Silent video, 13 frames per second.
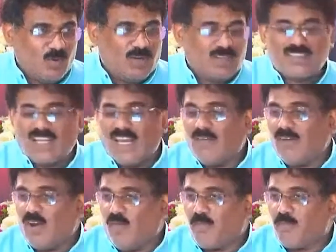What is the
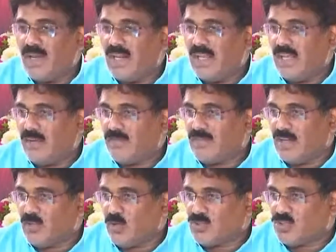level of belief
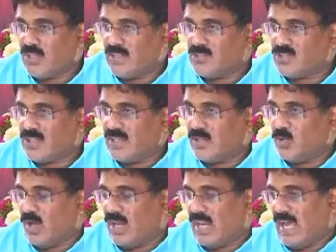that you are changing in
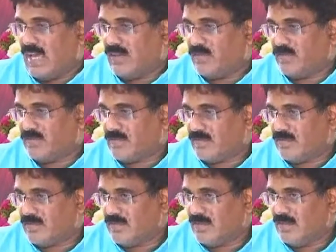your life?
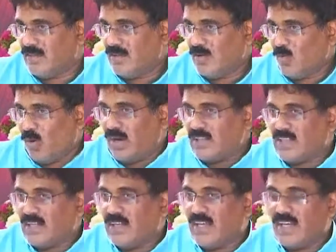What is
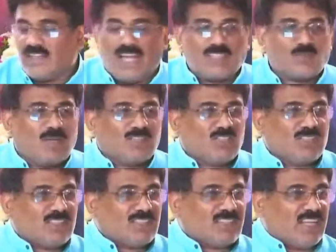the degree? That's why
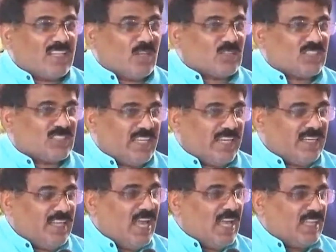Jesus said the
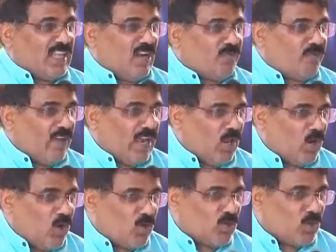seed that fell
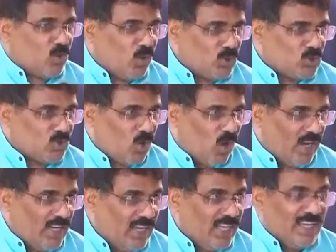along the good
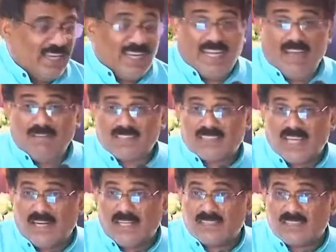soil, he never
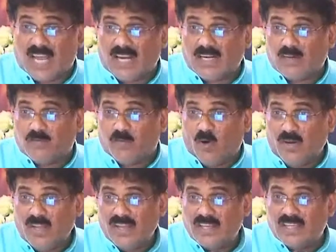said it's
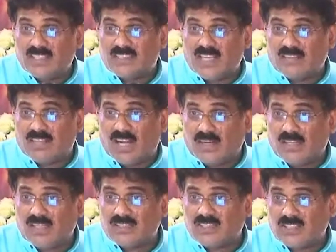100-fold. He said
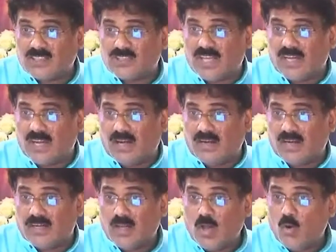30, 60 and
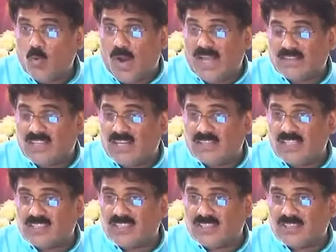100. Why
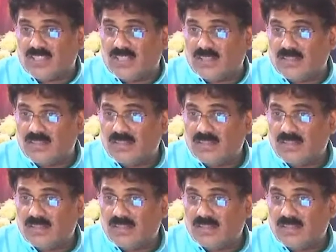30, 60?